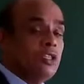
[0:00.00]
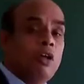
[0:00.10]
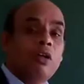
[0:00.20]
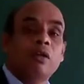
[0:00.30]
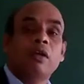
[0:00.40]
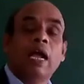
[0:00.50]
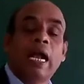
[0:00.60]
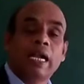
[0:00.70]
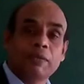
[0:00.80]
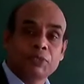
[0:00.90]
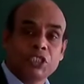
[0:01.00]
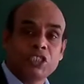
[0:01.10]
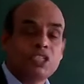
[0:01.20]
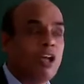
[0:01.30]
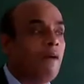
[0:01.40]
the
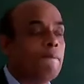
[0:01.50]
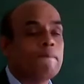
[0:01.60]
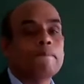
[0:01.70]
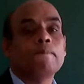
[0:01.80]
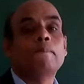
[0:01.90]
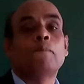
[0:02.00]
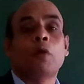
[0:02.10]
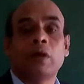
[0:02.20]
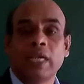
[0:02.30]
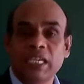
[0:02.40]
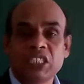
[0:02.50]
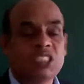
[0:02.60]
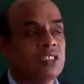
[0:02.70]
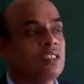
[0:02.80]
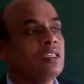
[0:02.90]
adoption of
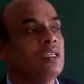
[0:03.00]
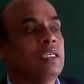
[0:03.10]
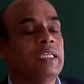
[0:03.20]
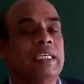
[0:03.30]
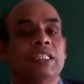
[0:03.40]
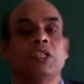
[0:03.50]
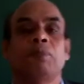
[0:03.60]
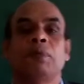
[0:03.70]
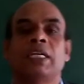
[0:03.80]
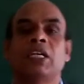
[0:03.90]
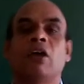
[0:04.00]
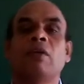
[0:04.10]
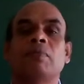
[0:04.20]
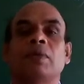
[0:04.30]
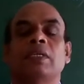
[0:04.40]
modernization in the field
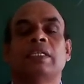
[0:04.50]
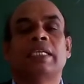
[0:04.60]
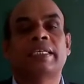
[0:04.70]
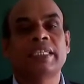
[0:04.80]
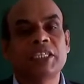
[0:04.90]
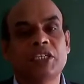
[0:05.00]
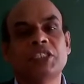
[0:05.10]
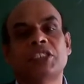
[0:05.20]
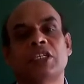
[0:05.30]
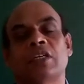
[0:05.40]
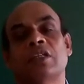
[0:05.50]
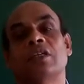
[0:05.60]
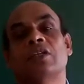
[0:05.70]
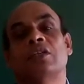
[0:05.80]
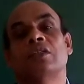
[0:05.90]
of
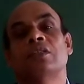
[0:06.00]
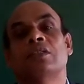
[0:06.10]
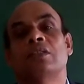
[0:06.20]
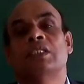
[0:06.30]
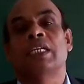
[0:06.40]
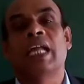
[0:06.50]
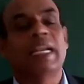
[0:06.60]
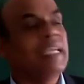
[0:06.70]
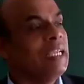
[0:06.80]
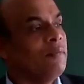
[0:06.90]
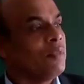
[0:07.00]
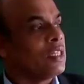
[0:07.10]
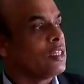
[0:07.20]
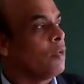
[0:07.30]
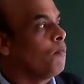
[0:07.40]
agriculture? Generally,
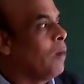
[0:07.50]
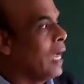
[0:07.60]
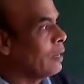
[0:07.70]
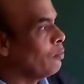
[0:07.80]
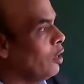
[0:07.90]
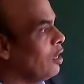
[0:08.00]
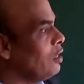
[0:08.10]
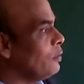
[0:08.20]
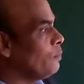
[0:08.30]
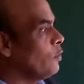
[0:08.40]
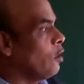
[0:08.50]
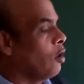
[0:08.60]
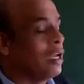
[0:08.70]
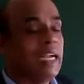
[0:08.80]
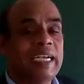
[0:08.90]
the farmer
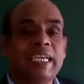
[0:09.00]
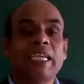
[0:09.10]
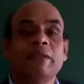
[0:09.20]
already